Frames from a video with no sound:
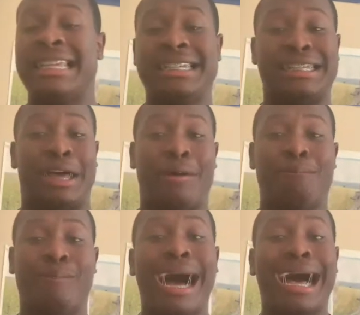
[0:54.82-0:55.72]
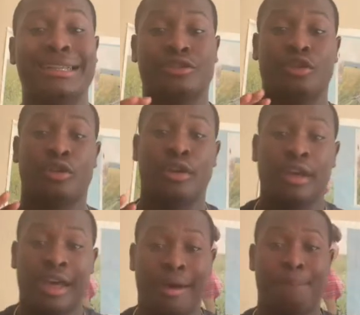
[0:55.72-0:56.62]
He's just a monster,
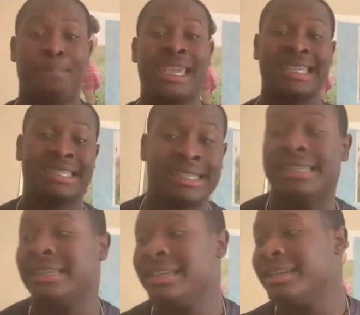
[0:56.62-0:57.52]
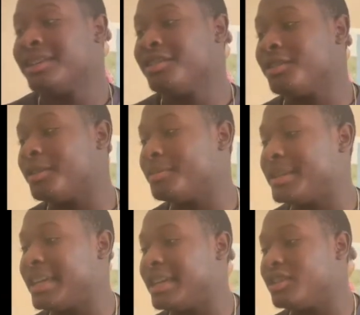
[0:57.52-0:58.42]
a beast. You know what I'm
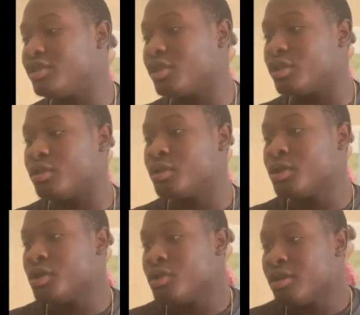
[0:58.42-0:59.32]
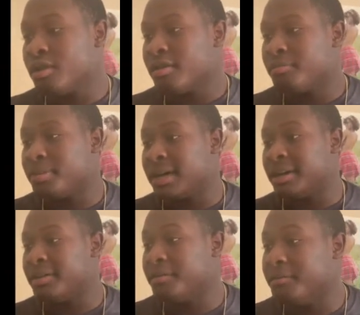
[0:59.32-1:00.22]
saying? So,
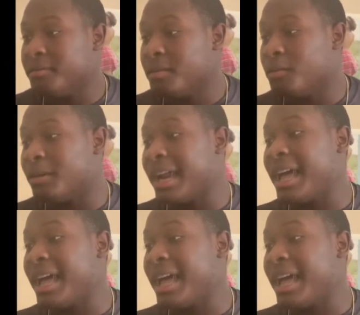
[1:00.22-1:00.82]
but what